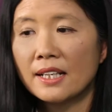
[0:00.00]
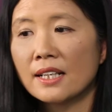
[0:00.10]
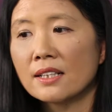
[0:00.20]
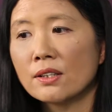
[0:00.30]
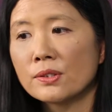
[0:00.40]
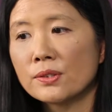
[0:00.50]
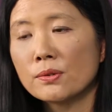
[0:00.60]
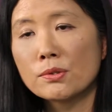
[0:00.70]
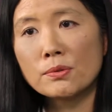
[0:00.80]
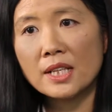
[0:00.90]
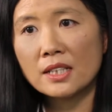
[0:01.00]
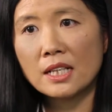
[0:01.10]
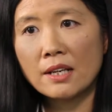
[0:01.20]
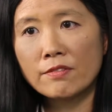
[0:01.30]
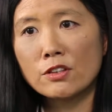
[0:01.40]
And also through that,
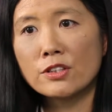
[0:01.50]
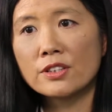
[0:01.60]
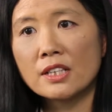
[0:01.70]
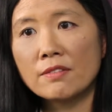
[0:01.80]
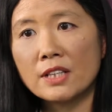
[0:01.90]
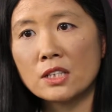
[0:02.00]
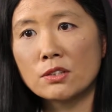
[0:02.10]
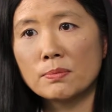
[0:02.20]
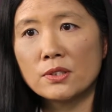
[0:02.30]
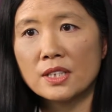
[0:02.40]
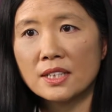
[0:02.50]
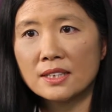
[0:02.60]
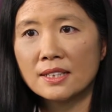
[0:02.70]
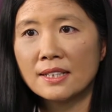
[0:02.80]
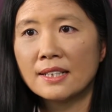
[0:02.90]
I've learned the financial product